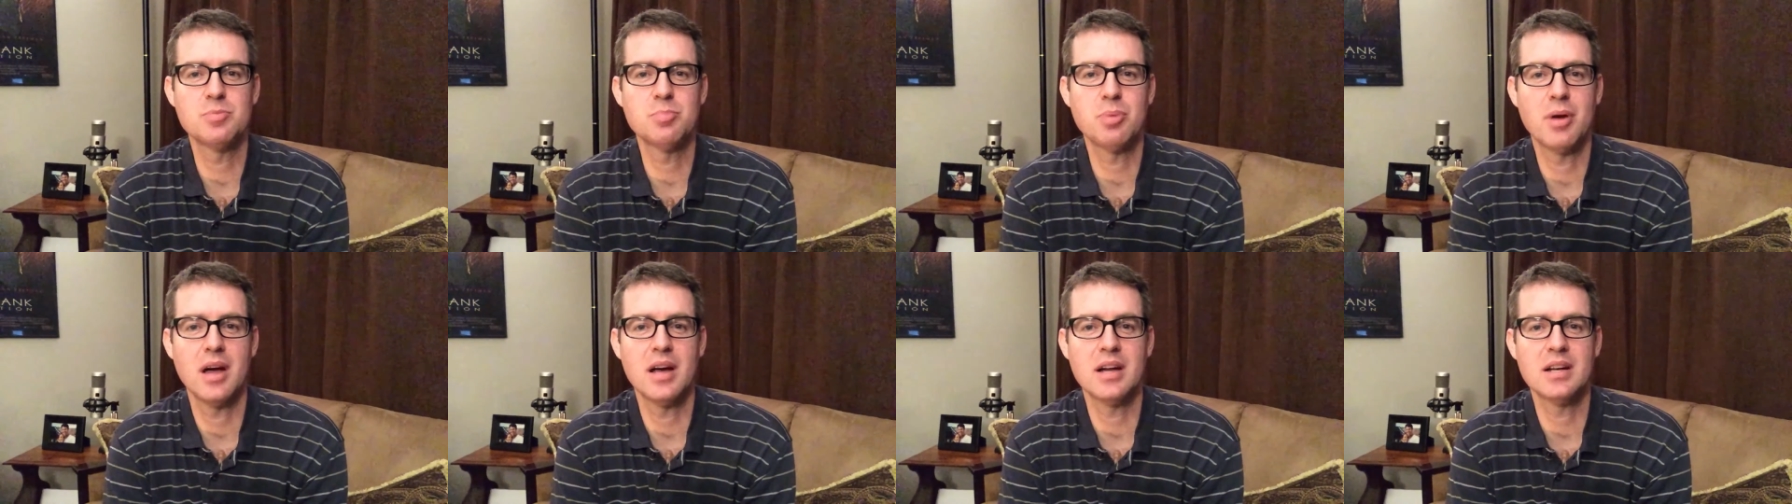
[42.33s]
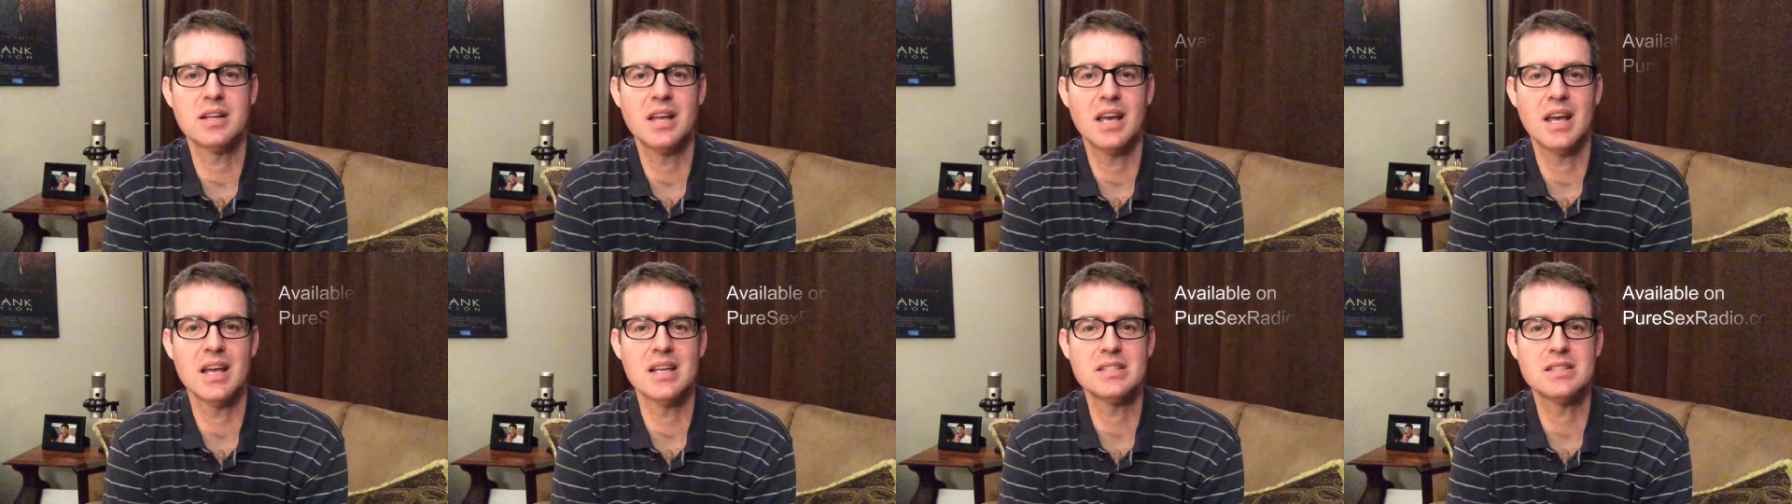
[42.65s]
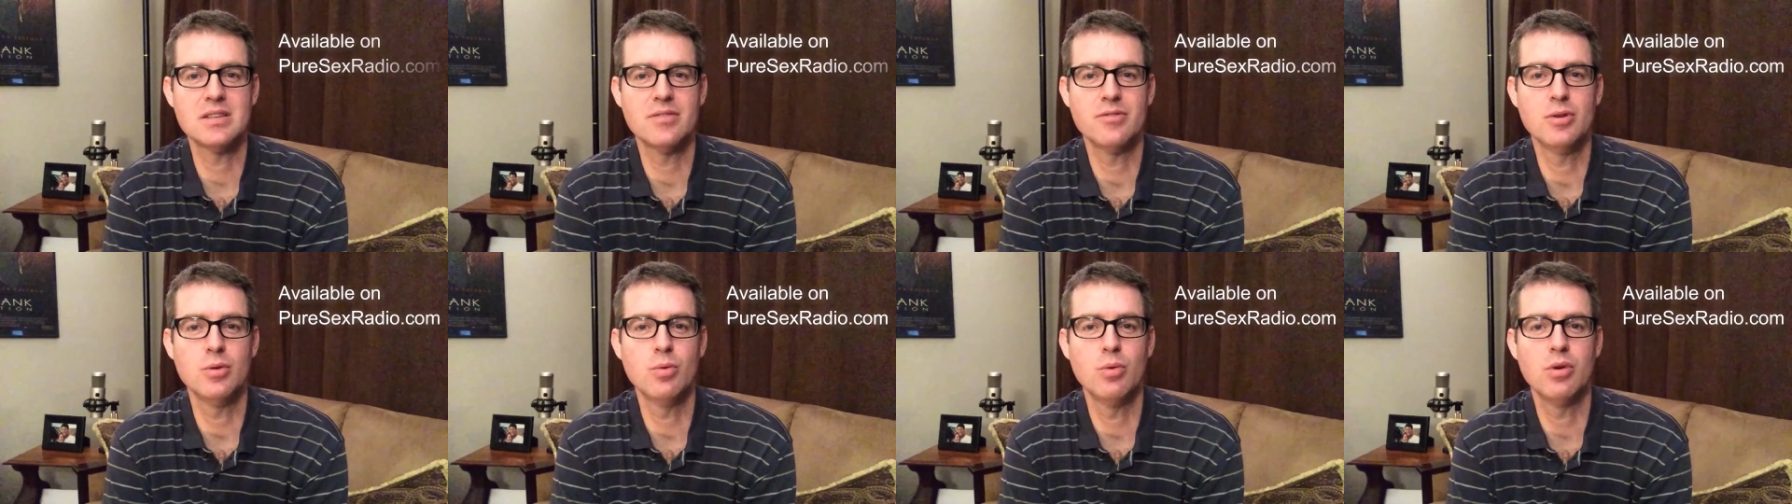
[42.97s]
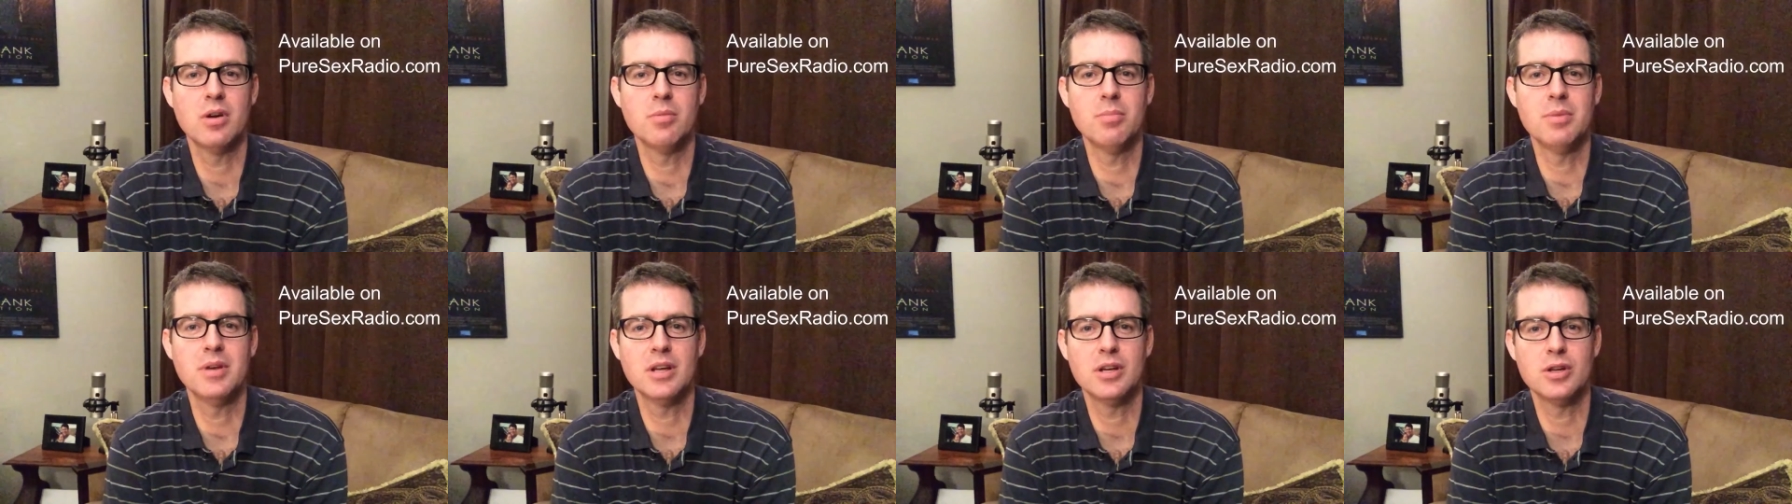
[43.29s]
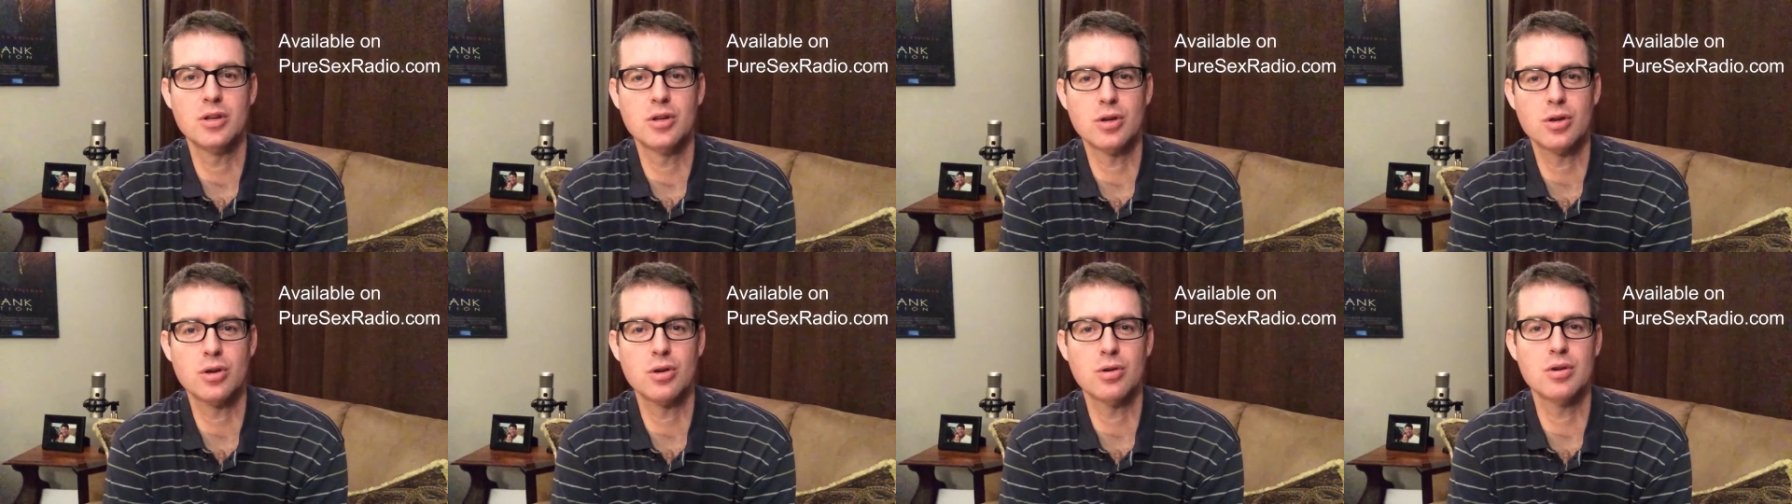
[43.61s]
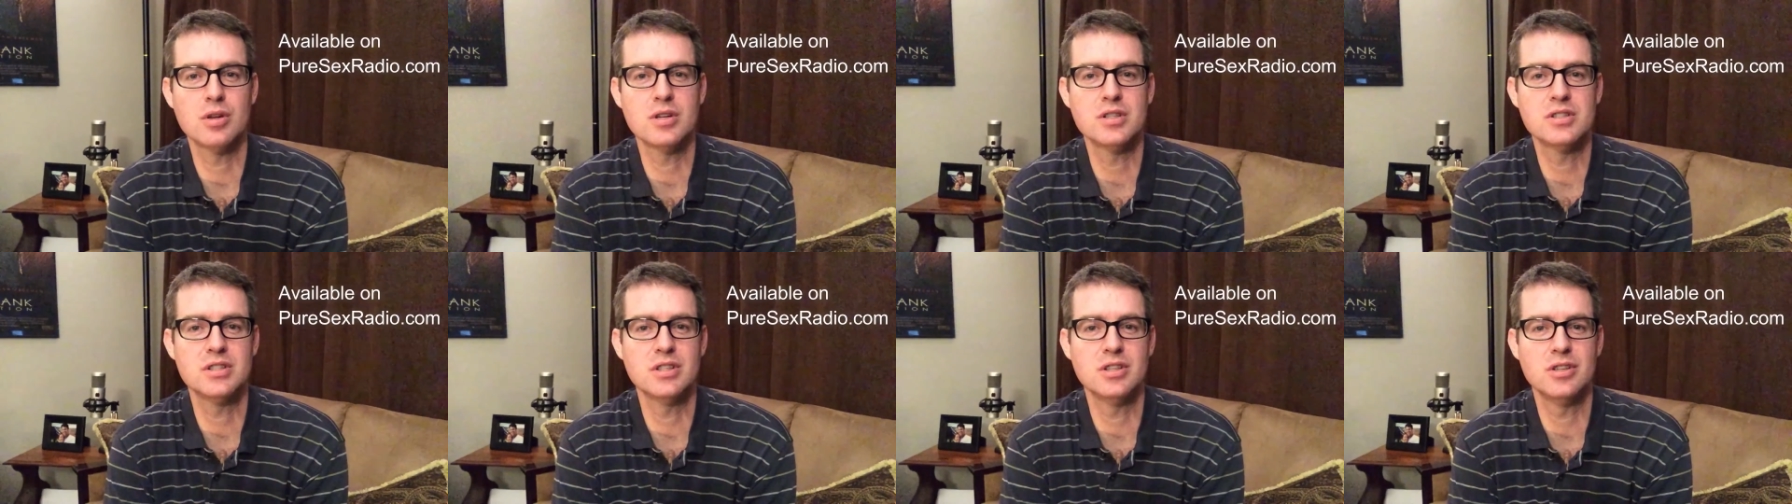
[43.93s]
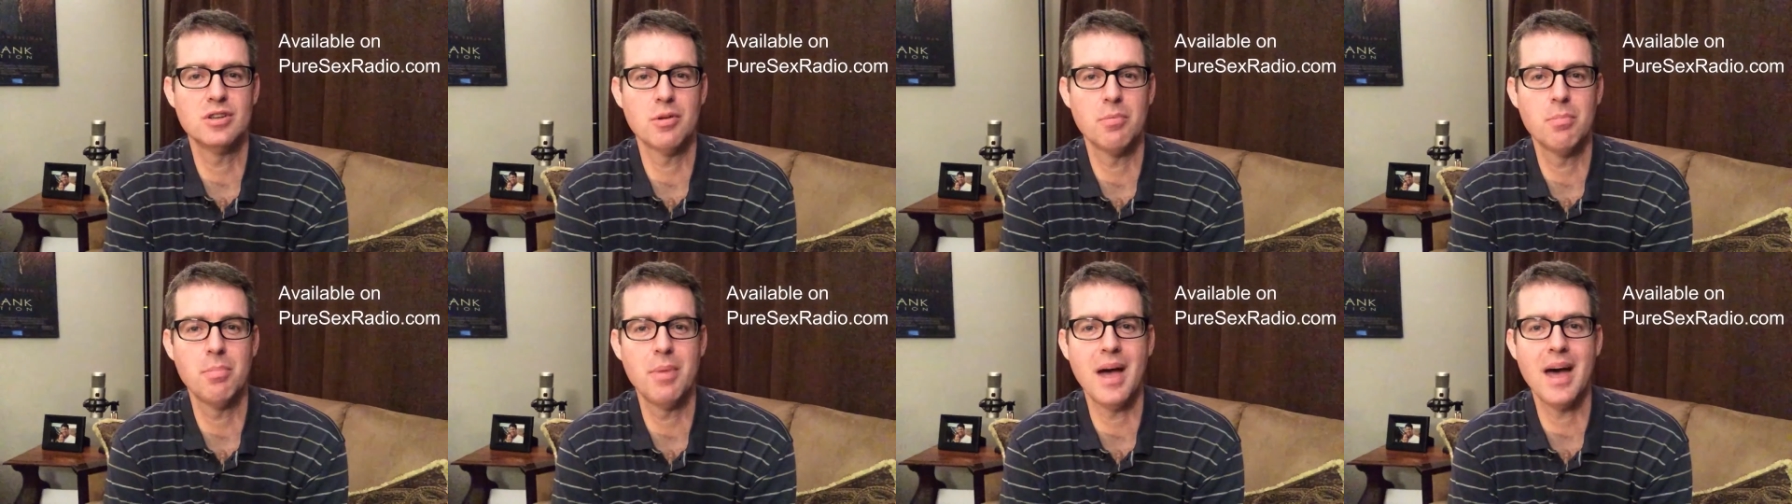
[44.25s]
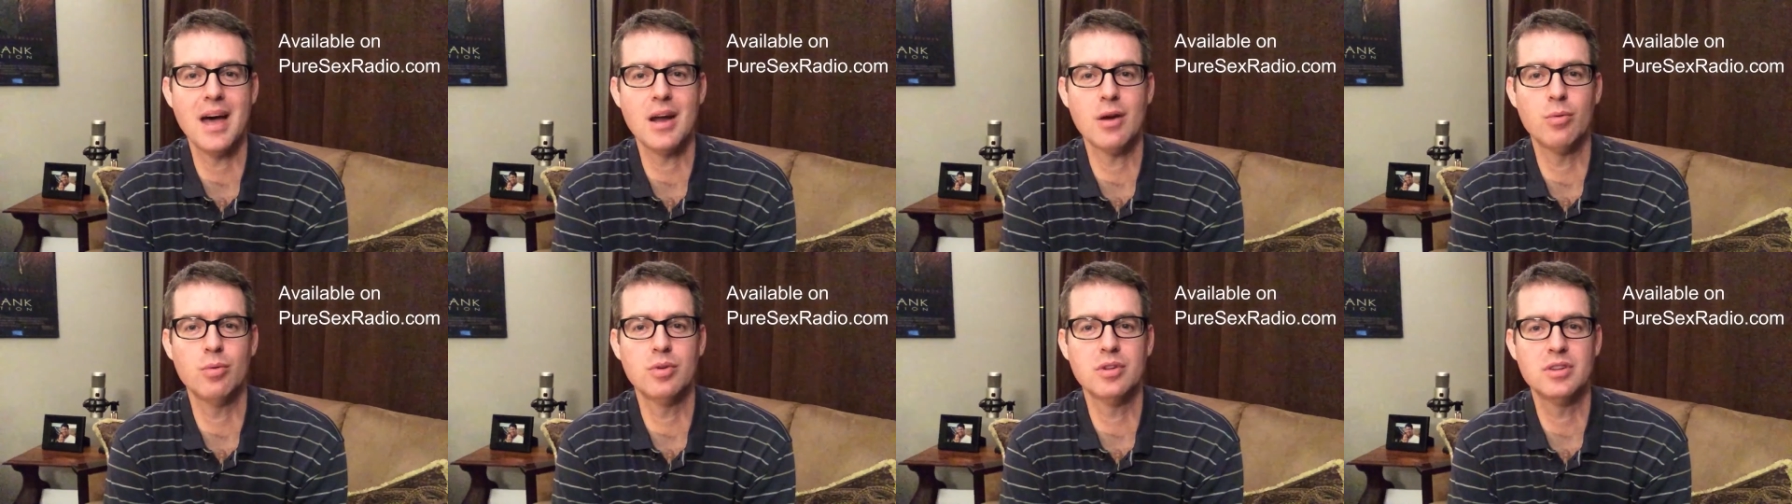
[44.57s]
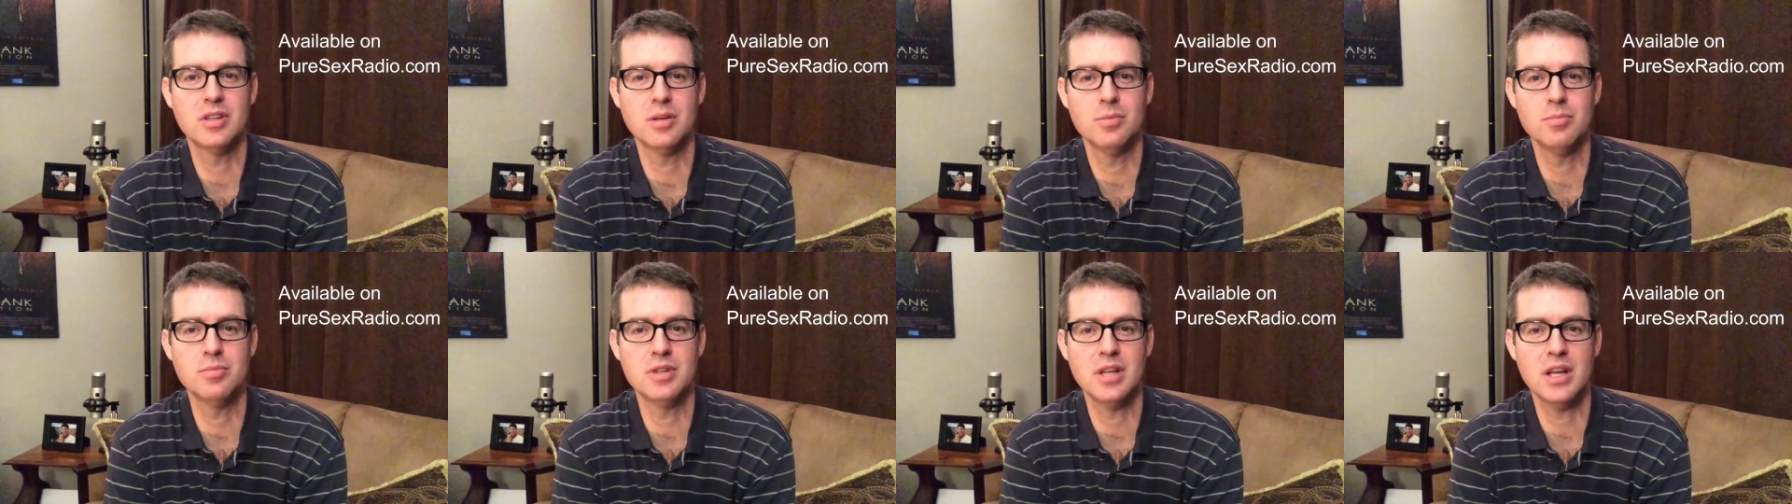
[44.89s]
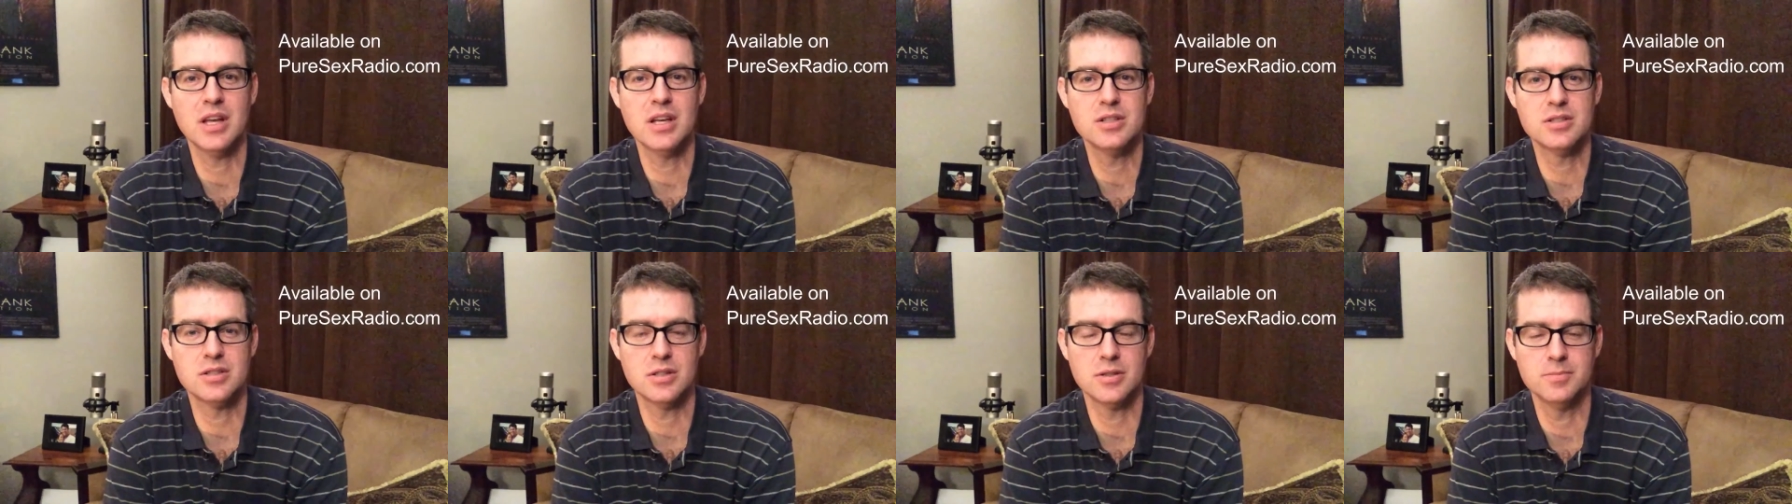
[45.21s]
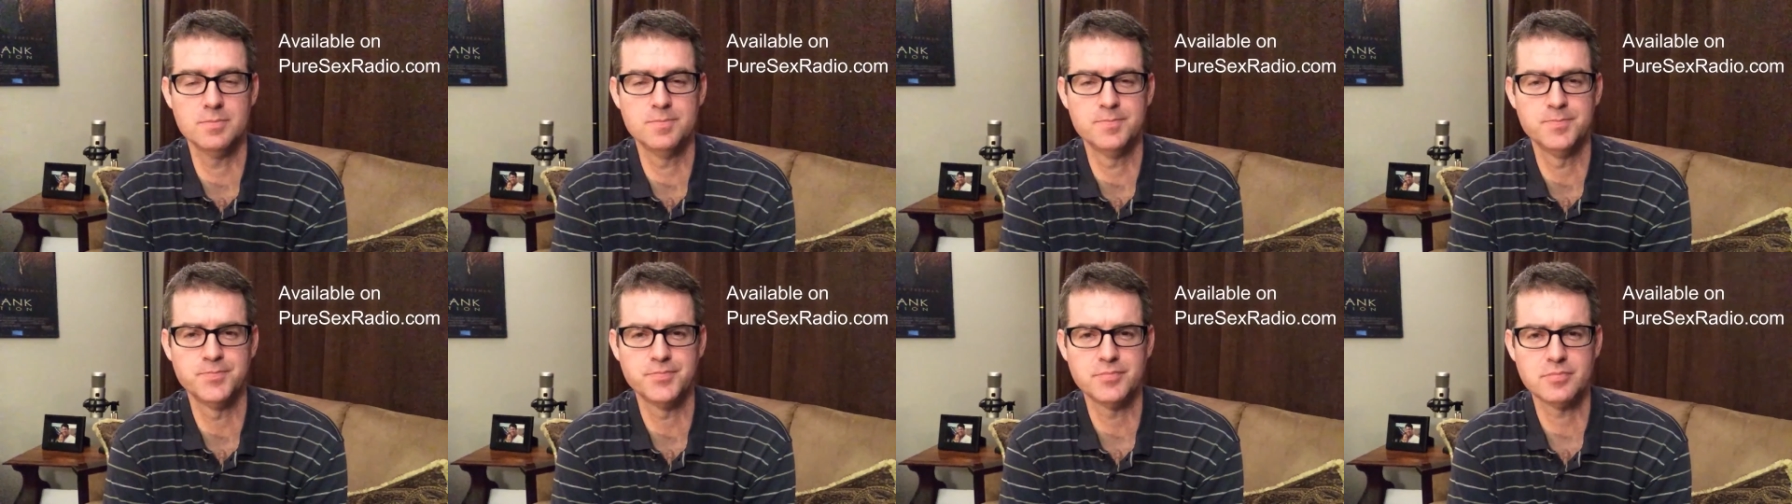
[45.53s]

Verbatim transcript: podcast if you want to be encouraged in your battle with temptation